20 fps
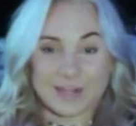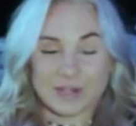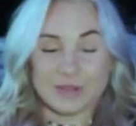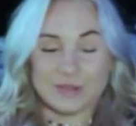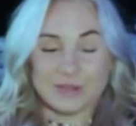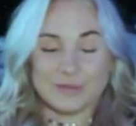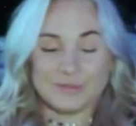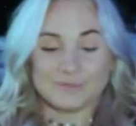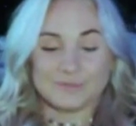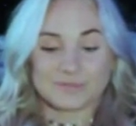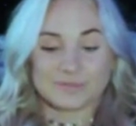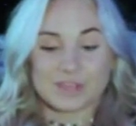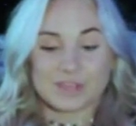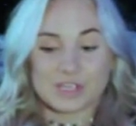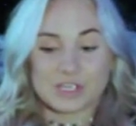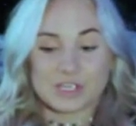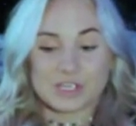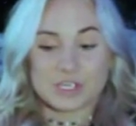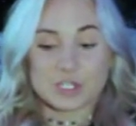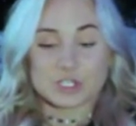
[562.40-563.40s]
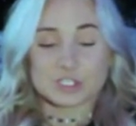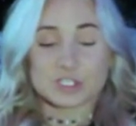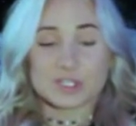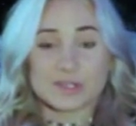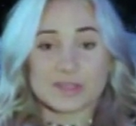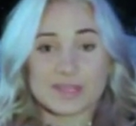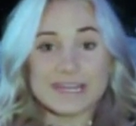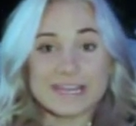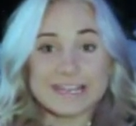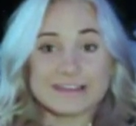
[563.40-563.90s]
he knew.
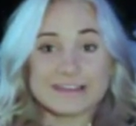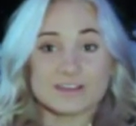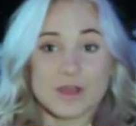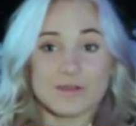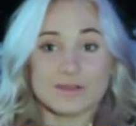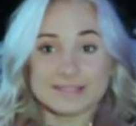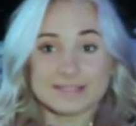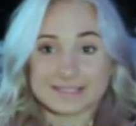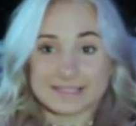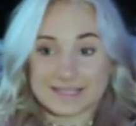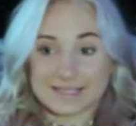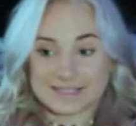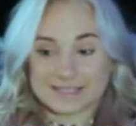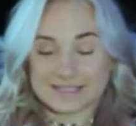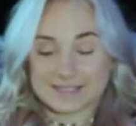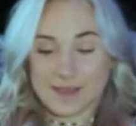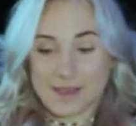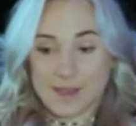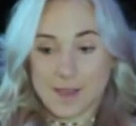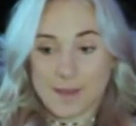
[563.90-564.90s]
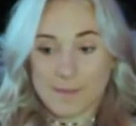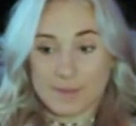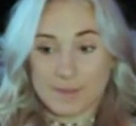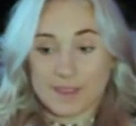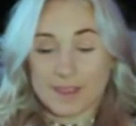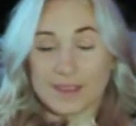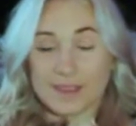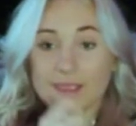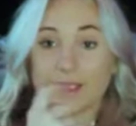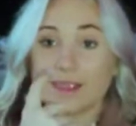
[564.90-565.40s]
So then he notices,
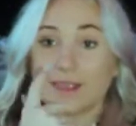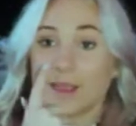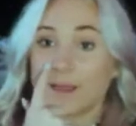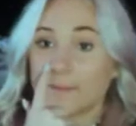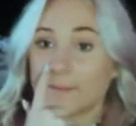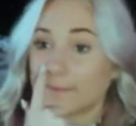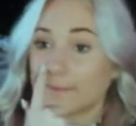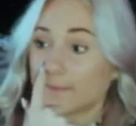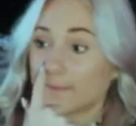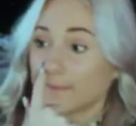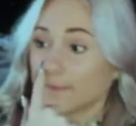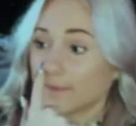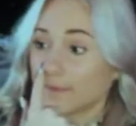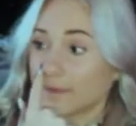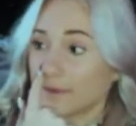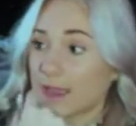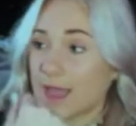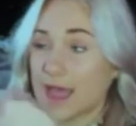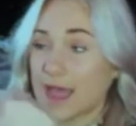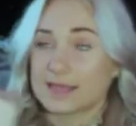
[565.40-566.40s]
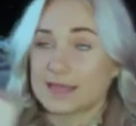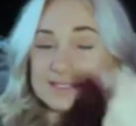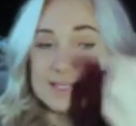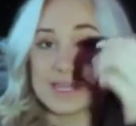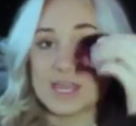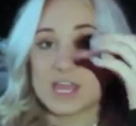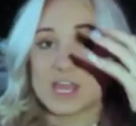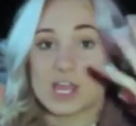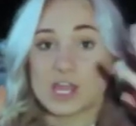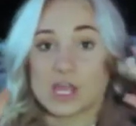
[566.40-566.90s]

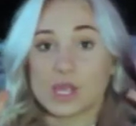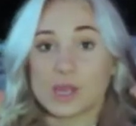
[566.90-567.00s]
because